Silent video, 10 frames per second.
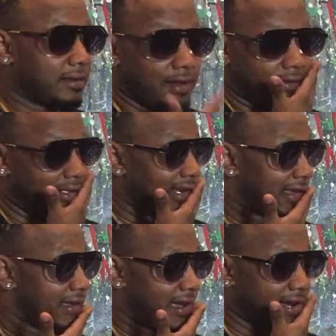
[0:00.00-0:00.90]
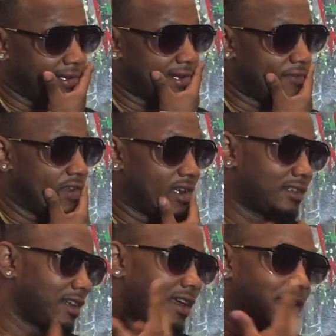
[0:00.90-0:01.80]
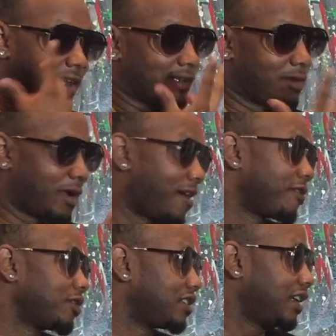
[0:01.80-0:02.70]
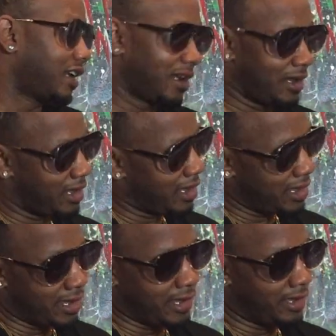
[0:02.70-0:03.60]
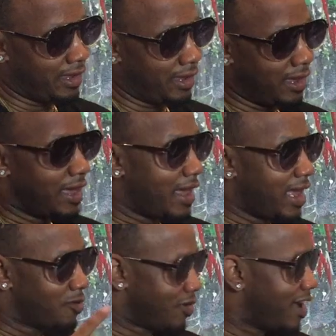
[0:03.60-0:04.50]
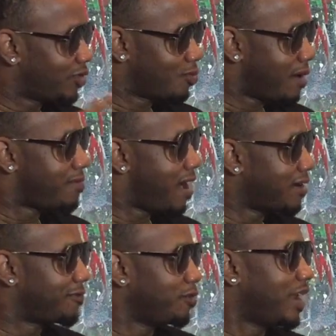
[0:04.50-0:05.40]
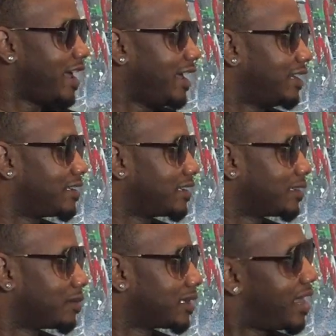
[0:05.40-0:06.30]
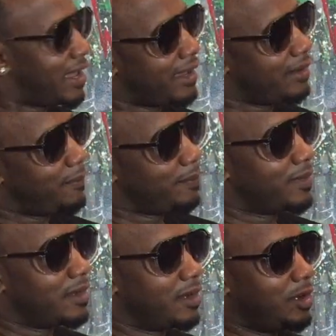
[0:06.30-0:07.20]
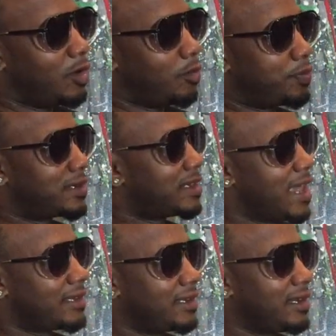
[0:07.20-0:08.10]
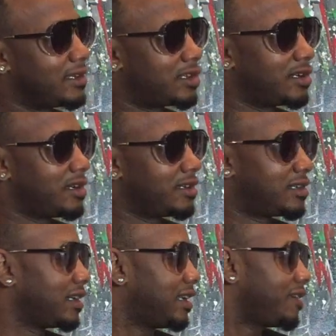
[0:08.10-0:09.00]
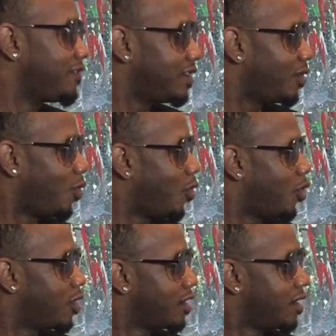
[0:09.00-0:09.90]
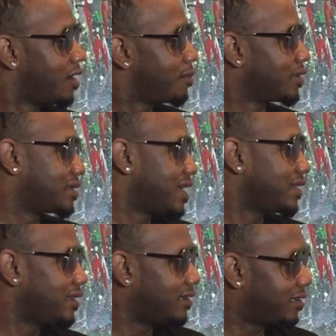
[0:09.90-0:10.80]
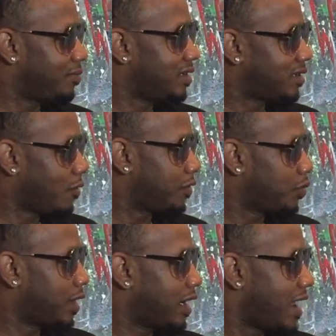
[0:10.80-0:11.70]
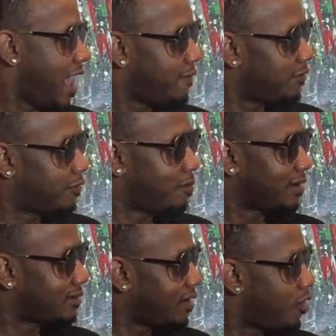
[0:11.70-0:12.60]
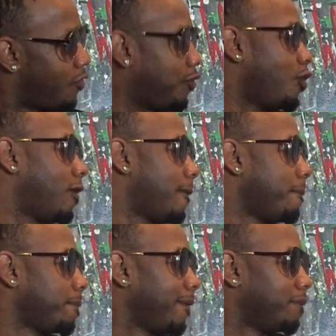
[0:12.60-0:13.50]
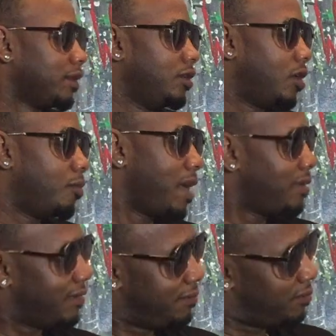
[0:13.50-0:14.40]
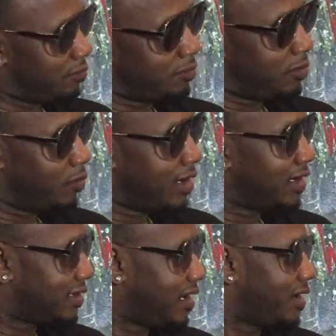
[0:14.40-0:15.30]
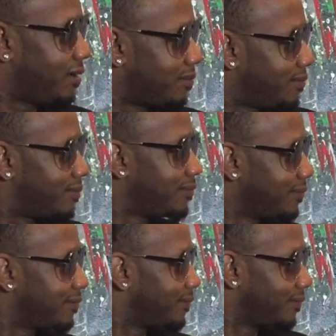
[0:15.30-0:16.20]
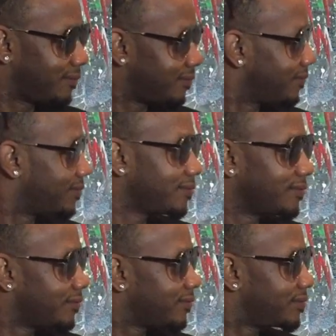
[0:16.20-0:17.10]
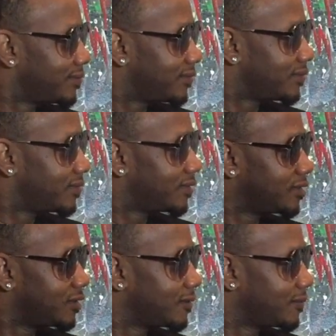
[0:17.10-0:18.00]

I can definitely dig it. I can definitely, because like I said, when I first seen it ran through my mind a few days, because it was like, you know, protected to give it, or protected to be selfish with it and have it for myself, or, you know, maybe, you know what I'm saying? Protect this shit from yourself.